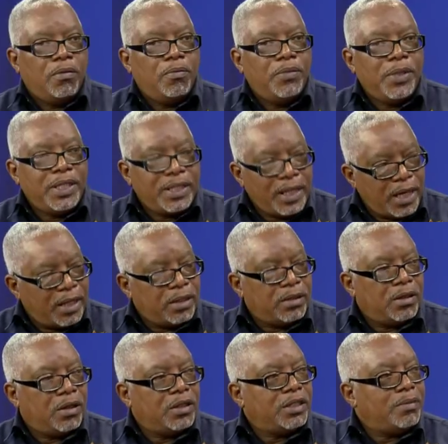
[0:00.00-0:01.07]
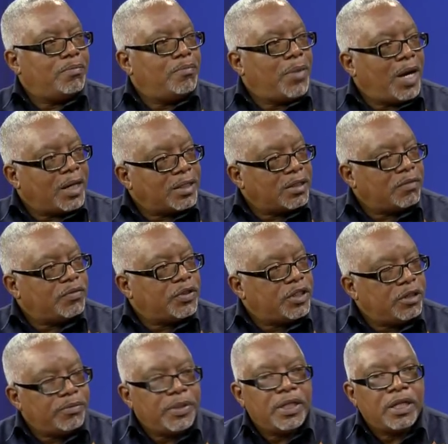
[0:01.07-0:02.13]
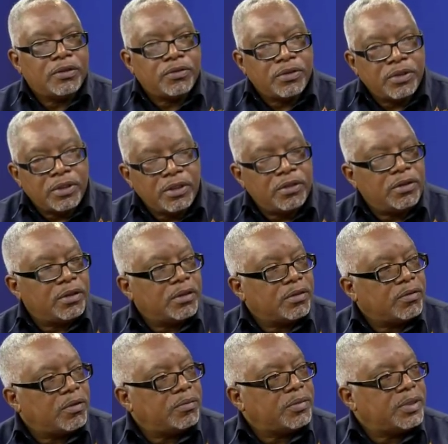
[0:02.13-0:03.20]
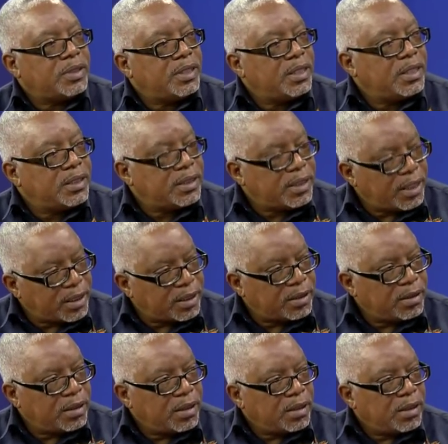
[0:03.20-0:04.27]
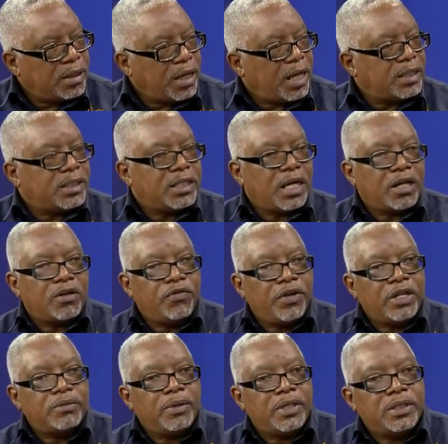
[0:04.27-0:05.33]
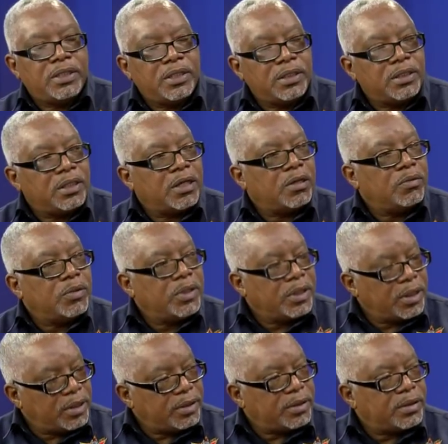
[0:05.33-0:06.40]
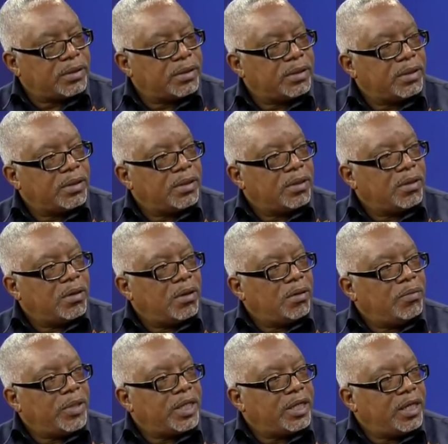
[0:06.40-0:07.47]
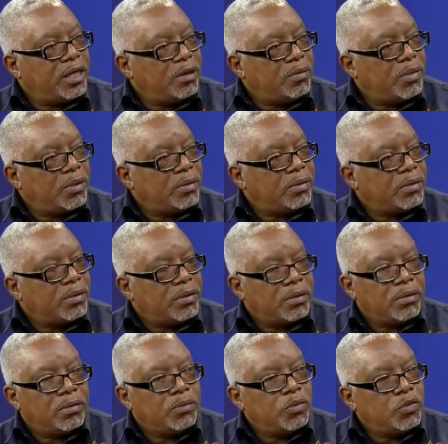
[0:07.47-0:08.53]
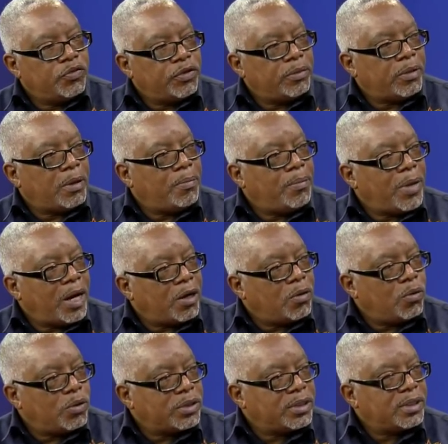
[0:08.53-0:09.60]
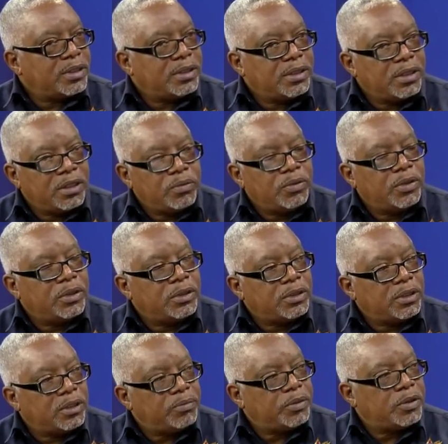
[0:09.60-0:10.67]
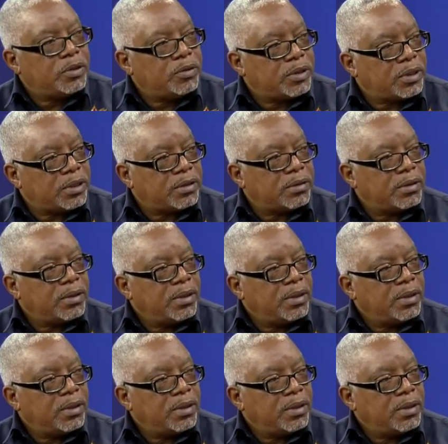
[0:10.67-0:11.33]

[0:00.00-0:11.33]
Mittal, on the backs of cheap electricity from T&TEC and sacrificed by T&TEC workers, moved from a backwater third world steel producer